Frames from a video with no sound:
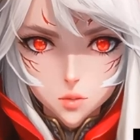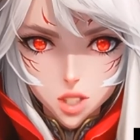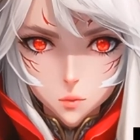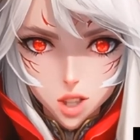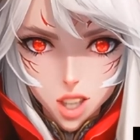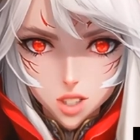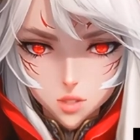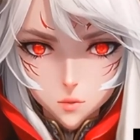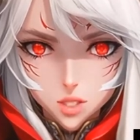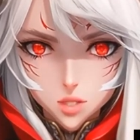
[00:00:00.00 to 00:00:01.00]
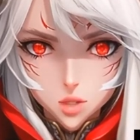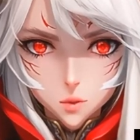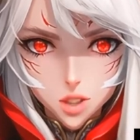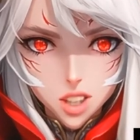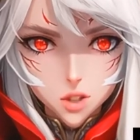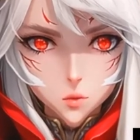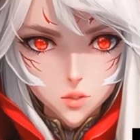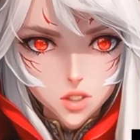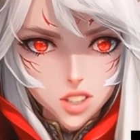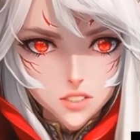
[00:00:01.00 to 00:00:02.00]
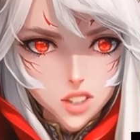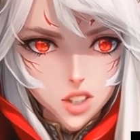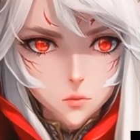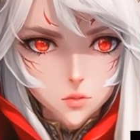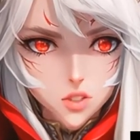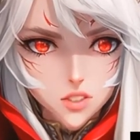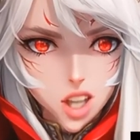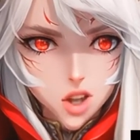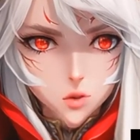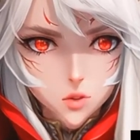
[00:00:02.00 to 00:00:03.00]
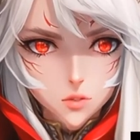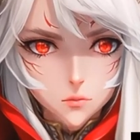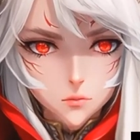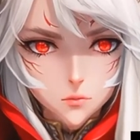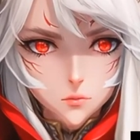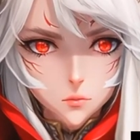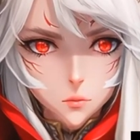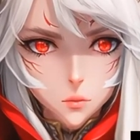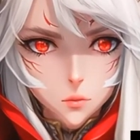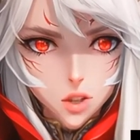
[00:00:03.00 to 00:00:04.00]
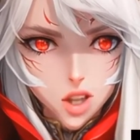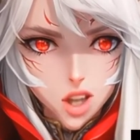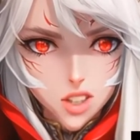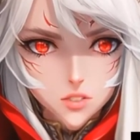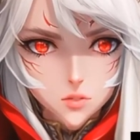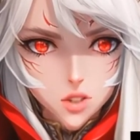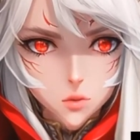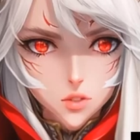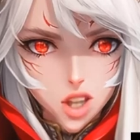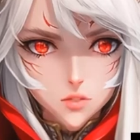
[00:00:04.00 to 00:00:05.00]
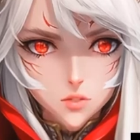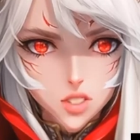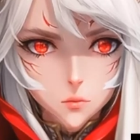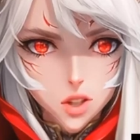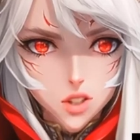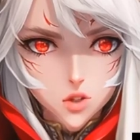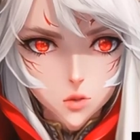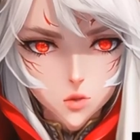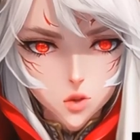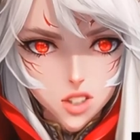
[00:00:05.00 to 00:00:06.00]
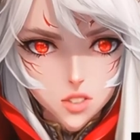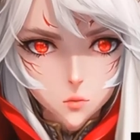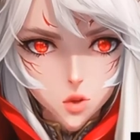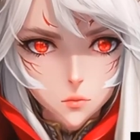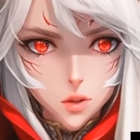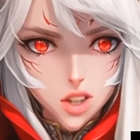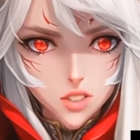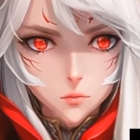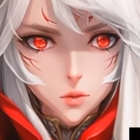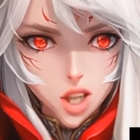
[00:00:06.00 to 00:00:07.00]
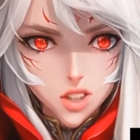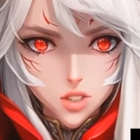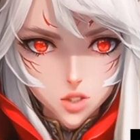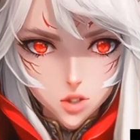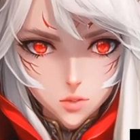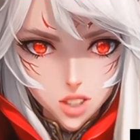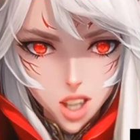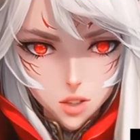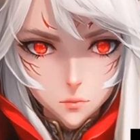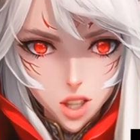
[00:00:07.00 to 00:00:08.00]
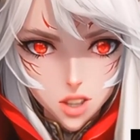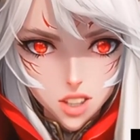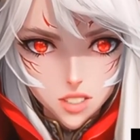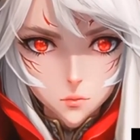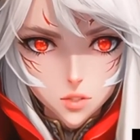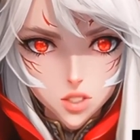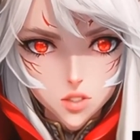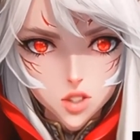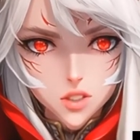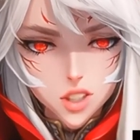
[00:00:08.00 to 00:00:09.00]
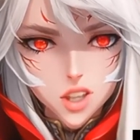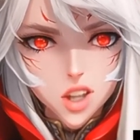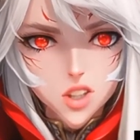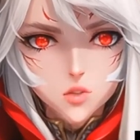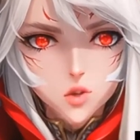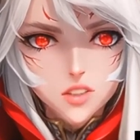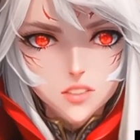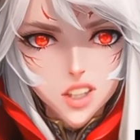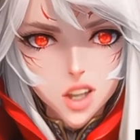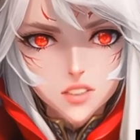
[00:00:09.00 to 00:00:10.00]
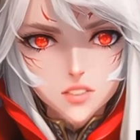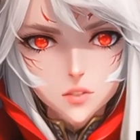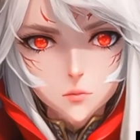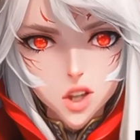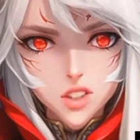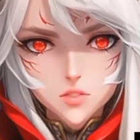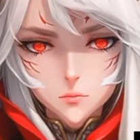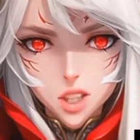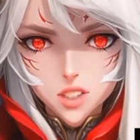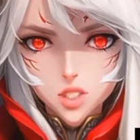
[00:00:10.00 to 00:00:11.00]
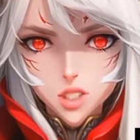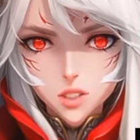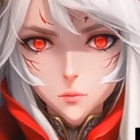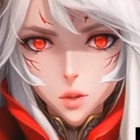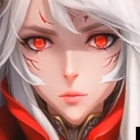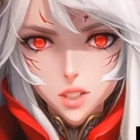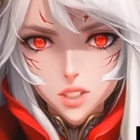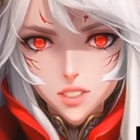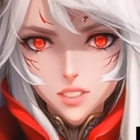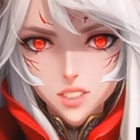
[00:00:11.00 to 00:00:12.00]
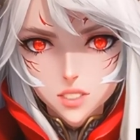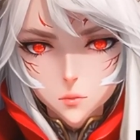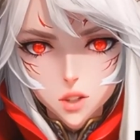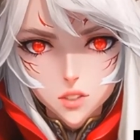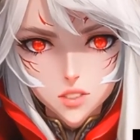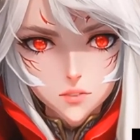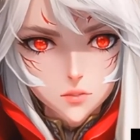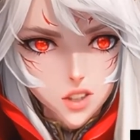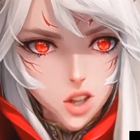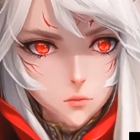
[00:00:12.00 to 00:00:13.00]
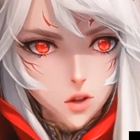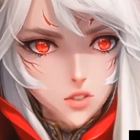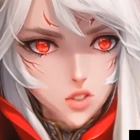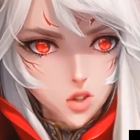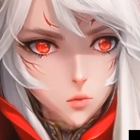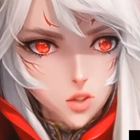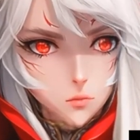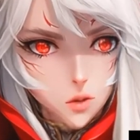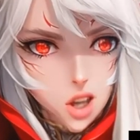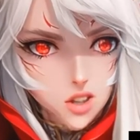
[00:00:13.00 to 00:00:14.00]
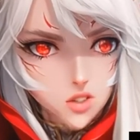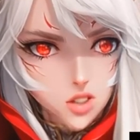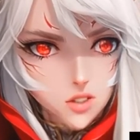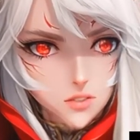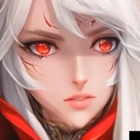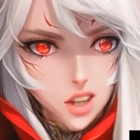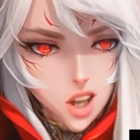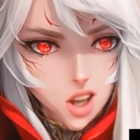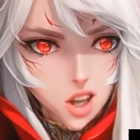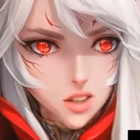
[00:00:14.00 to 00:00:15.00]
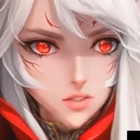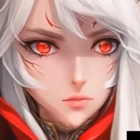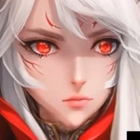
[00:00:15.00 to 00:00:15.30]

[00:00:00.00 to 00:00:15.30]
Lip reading: what they were actually doing and what they had done up till now. But my eyes followed that of the spider who tried to bring back the beheaded girl's head back at its position and tried to cast some kind of magic, maybe a healing spell. A monster with compassion. Ha!